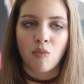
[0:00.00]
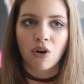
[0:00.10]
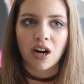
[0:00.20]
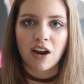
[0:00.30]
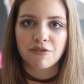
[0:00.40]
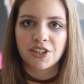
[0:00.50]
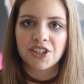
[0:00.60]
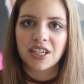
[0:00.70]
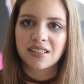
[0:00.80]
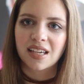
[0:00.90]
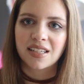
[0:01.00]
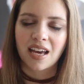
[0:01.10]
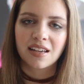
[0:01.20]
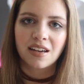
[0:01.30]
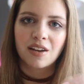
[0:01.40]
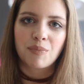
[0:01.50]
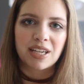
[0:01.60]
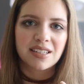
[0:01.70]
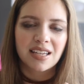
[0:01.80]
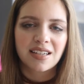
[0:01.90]
more coveragey because I tend
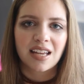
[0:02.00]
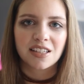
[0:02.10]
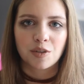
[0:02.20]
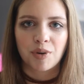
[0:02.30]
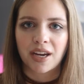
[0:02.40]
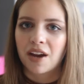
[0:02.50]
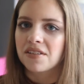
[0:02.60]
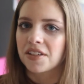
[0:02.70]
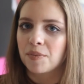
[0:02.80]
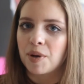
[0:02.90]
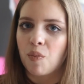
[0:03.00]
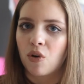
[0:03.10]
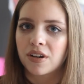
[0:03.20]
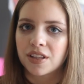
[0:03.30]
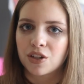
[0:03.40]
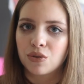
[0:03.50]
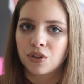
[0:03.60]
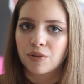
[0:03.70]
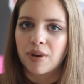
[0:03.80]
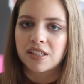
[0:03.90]
my skin tends to break out a little bit more in the
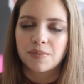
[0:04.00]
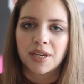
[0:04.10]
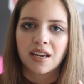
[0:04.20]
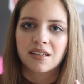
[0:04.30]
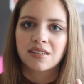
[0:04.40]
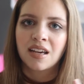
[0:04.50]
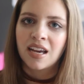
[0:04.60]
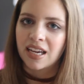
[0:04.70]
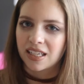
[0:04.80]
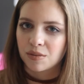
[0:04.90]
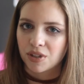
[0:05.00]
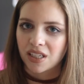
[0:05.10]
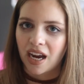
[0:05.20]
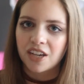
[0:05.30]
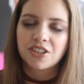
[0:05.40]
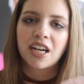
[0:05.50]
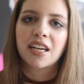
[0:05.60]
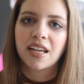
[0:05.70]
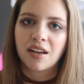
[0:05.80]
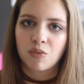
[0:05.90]
cooler months because it gets more
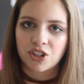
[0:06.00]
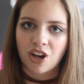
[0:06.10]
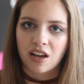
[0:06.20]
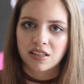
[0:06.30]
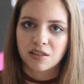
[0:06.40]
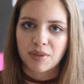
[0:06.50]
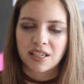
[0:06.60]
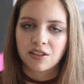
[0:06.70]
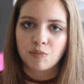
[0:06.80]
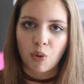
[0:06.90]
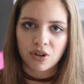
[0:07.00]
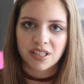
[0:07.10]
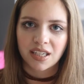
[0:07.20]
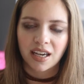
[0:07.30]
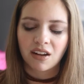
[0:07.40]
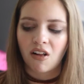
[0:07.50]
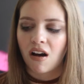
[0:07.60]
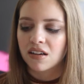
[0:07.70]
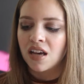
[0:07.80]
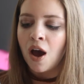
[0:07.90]
dehydrated, which causes my pores to get
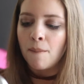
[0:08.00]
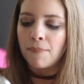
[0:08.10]
clogged.